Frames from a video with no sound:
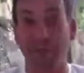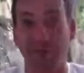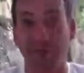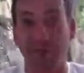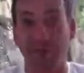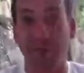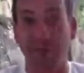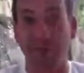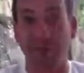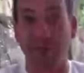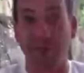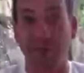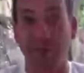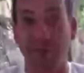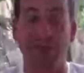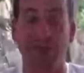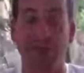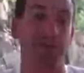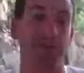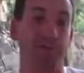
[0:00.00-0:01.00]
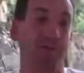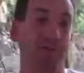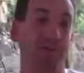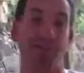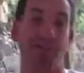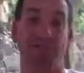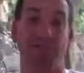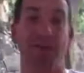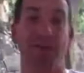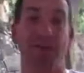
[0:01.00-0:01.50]
Vick's rotator,
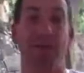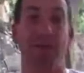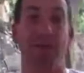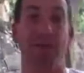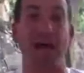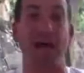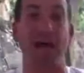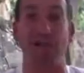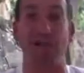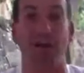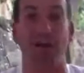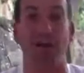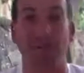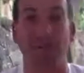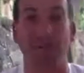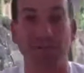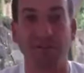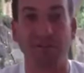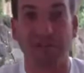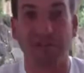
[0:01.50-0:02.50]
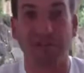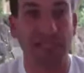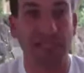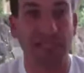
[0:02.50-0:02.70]
which, that alone,